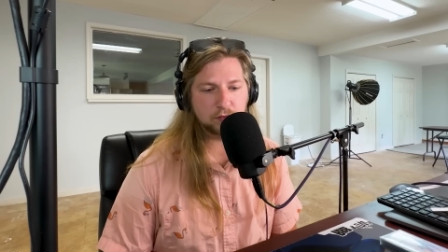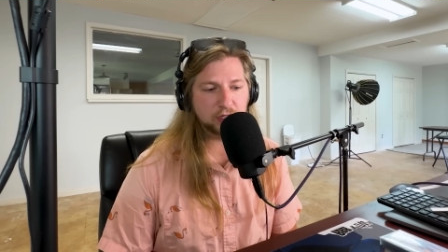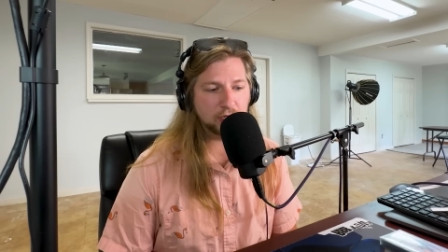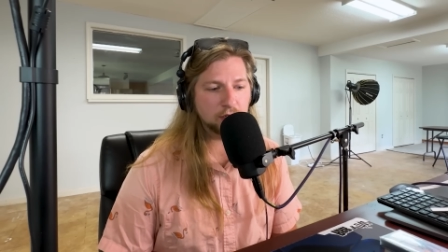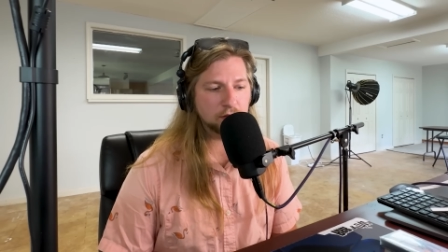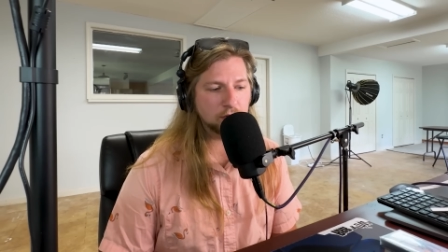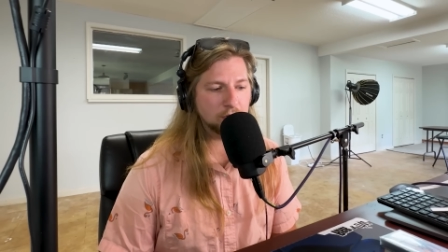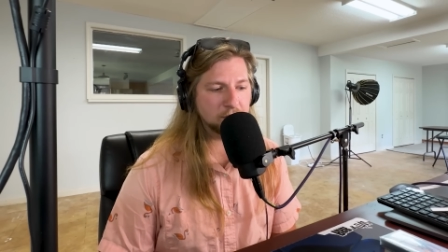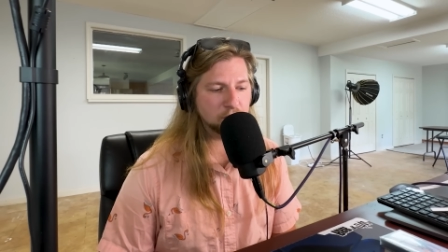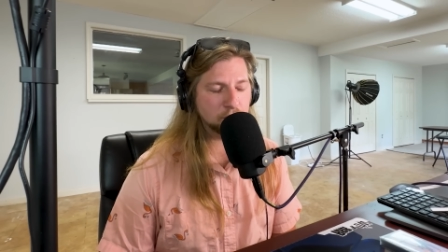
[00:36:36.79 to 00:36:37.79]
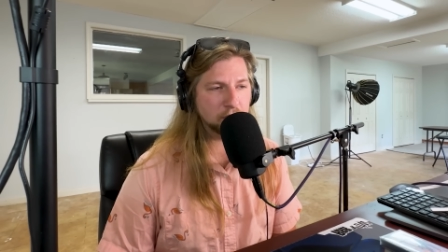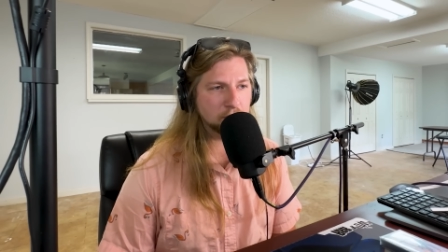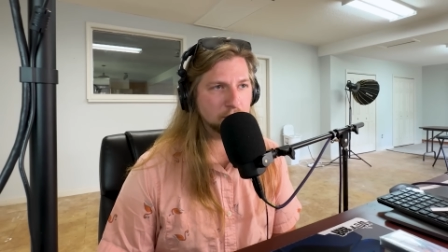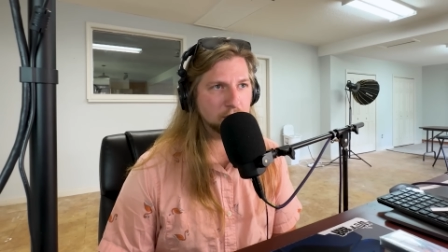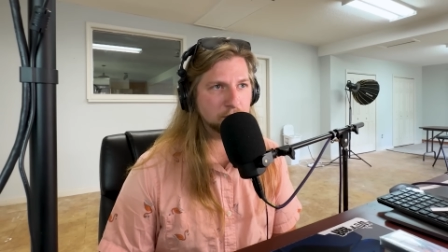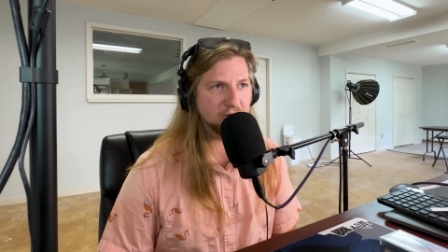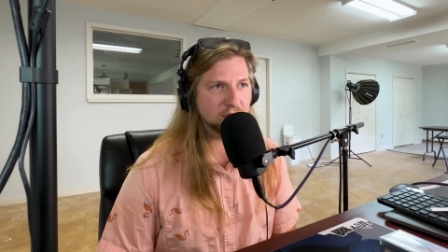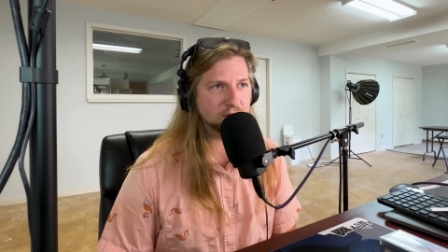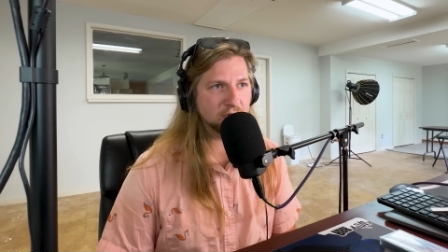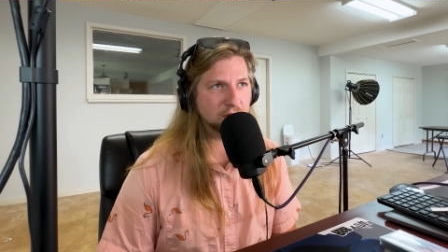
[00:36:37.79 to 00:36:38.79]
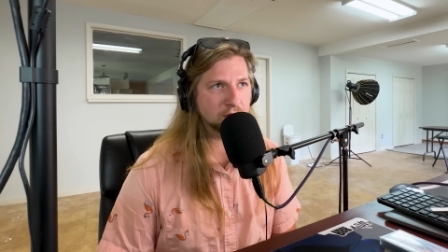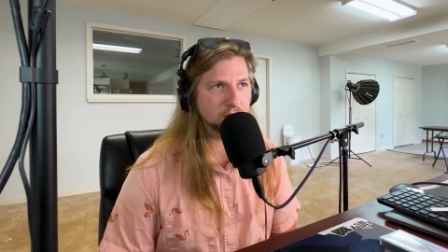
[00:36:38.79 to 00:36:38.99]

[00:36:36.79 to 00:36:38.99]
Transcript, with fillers: Yeah, I'm at 23 base now.